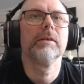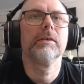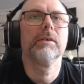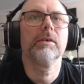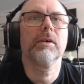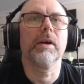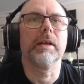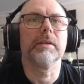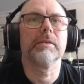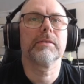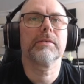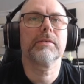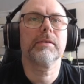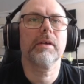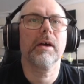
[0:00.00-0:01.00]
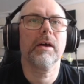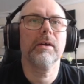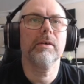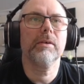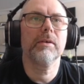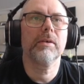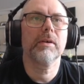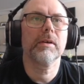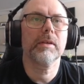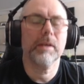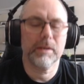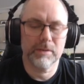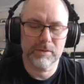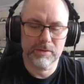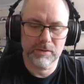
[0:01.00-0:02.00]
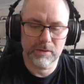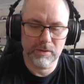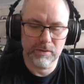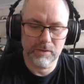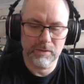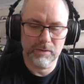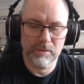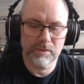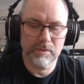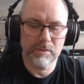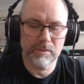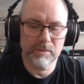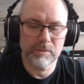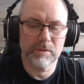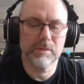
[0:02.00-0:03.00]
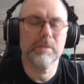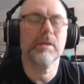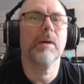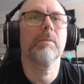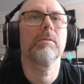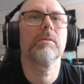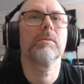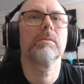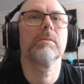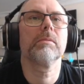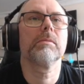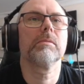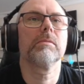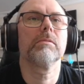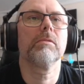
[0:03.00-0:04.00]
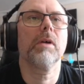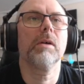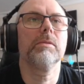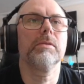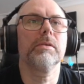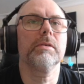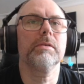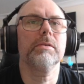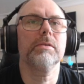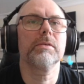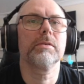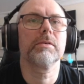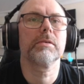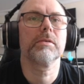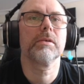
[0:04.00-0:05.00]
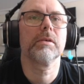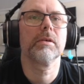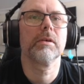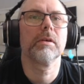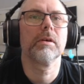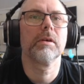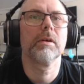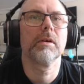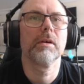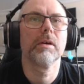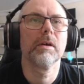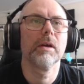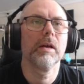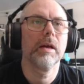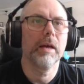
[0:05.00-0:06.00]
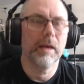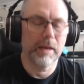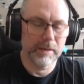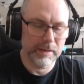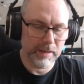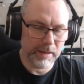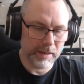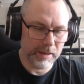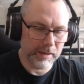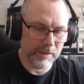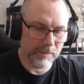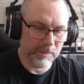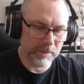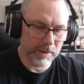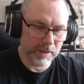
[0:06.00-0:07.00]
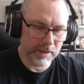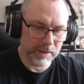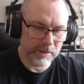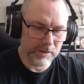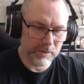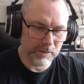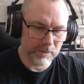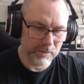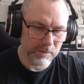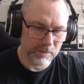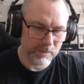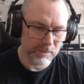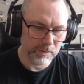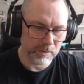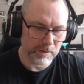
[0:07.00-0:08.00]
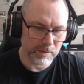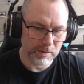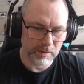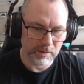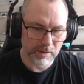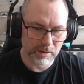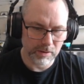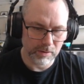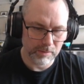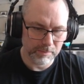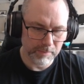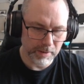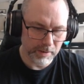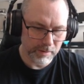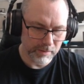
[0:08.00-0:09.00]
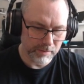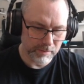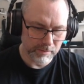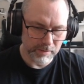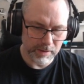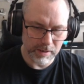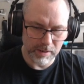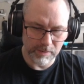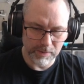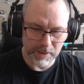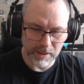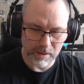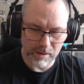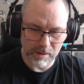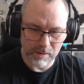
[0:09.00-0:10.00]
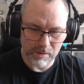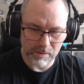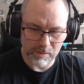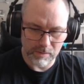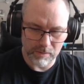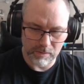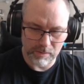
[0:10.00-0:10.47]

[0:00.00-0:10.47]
Right, so let's do double rotors. And then we'll do a combo. There we go.